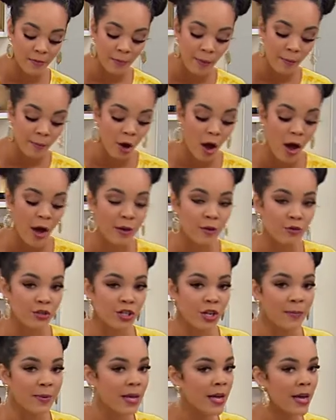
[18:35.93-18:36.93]
Remember, auto
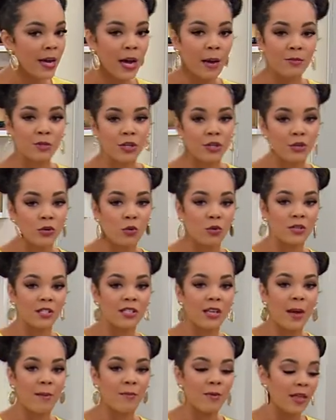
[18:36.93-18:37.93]
ship comes to your
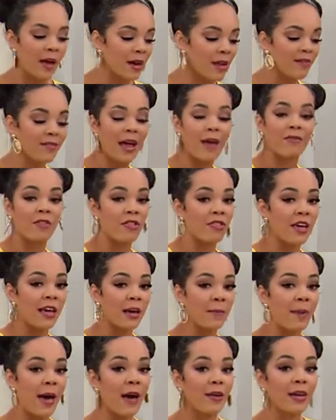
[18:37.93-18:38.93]
doorstep without even having to
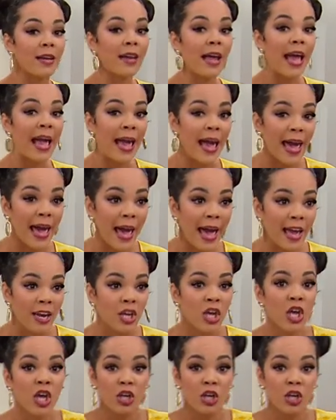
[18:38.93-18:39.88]
think about it, and